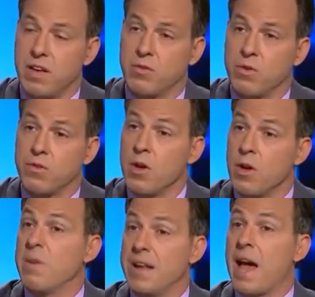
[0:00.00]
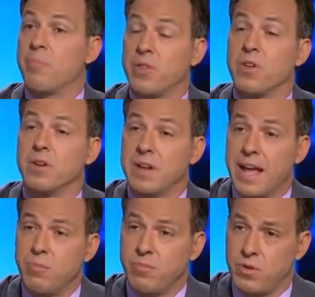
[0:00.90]
Ted Cruz, but not put their
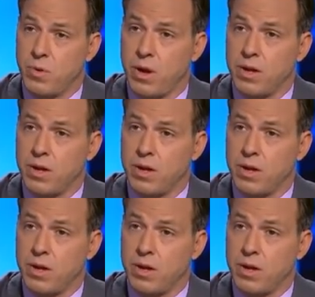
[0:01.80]
name to it.